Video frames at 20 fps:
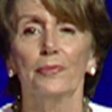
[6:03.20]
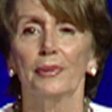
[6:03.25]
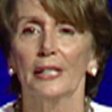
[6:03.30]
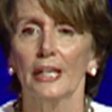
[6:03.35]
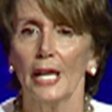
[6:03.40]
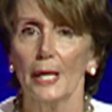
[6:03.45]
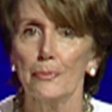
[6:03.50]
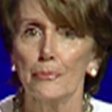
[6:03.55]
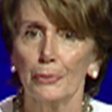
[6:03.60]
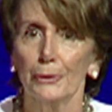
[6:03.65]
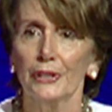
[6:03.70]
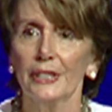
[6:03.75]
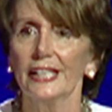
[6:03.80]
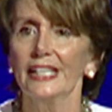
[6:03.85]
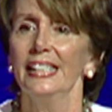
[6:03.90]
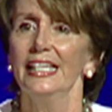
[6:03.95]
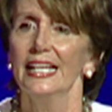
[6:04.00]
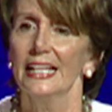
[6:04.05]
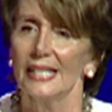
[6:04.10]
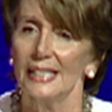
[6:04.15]
be a
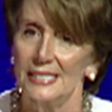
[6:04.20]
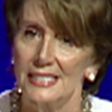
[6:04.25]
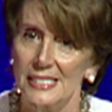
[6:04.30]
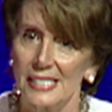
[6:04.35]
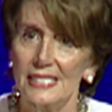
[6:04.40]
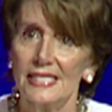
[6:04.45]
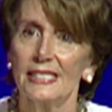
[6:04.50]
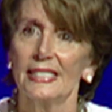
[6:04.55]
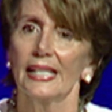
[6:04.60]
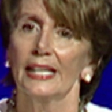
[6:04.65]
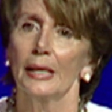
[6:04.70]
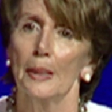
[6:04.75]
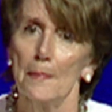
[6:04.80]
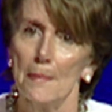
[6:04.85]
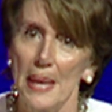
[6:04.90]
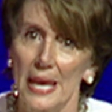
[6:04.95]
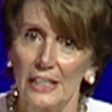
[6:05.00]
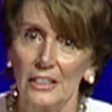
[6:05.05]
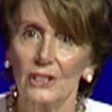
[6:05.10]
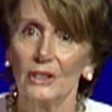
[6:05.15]
pre-existing
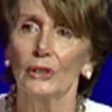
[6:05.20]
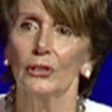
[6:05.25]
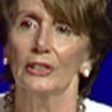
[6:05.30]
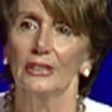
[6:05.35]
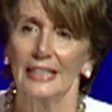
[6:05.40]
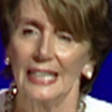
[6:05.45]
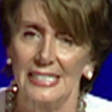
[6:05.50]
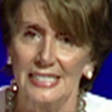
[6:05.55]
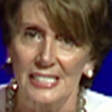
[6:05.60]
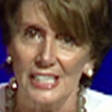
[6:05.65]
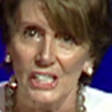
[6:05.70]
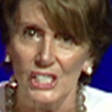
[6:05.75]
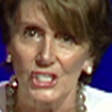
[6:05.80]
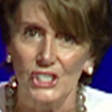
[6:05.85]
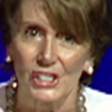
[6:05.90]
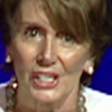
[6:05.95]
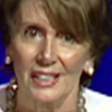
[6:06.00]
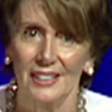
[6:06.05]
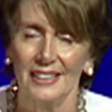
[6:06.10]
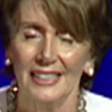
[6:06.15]
medical condition.